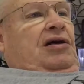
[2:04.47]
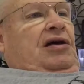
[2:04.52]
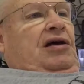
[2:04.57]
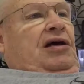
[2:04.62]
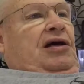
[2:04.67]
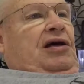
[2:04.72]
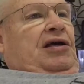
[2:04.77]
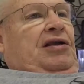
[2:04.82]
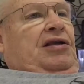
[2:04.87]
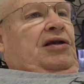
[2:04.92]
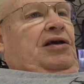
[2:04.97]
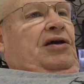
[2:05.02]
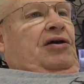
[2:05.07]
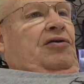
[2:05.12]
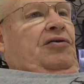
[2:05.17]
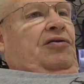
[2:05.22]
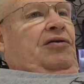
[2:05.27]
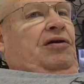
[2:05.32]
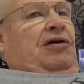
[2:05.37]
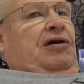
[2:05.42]
I had to
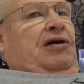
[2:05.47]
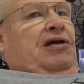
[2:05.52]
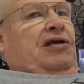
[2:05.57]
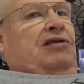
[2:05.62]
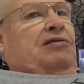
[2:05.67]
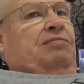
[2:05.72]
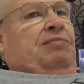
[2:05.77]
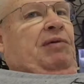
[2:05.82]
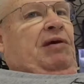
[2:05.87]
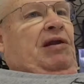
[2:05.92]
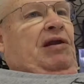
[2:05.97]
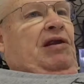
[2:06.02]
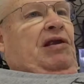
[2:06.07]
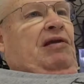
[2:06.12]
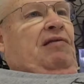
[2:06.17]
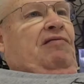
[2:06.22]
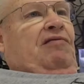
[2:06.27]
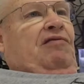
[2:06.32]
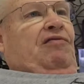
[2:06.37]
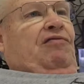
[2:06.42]
go to the hospital
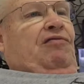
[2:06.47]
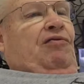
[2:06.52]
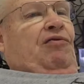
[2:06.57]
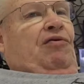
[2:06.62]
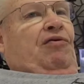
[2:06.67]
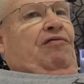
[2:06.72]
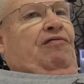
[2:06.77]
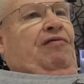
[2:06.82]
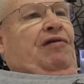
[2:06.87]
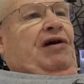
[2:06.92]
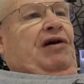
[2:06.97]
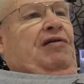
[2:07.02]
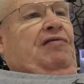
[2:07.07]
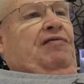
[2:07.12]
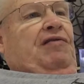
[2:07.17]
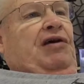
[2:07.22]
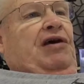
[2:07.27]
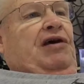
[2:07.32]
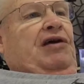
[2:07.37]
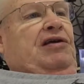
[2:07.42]
every 4 or
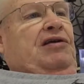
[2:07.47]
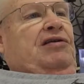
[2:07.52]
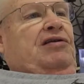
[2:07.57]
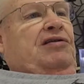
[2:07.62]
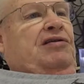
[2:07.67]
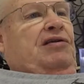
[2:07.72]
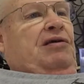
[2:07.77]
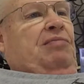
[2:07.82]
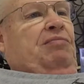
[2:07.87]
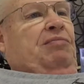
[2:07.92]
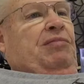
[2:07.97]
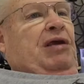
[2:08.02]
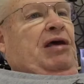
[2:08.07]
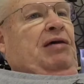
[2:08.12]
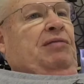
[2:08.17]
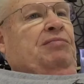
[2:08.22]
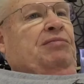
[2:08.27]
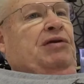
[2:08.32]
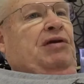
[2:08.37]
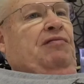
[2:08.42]
5 days,
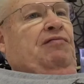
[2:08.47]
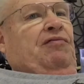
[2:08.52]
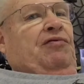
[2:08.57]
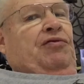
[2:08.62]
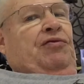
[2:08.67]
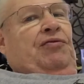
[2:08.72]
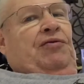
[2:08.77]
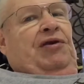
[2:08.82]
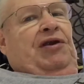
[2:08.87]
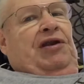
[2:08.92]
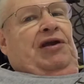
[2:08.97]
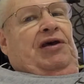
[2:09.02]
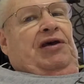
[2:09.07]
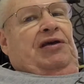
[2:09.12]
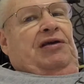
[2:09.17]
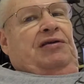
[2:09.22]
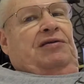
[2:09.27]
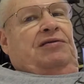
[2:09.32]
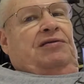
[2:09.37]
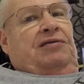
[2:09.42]
sometimes every 3
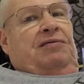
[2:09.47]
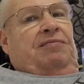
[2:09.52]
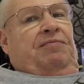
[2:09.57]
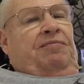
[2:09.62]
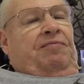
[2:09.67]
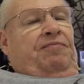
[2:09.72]
days,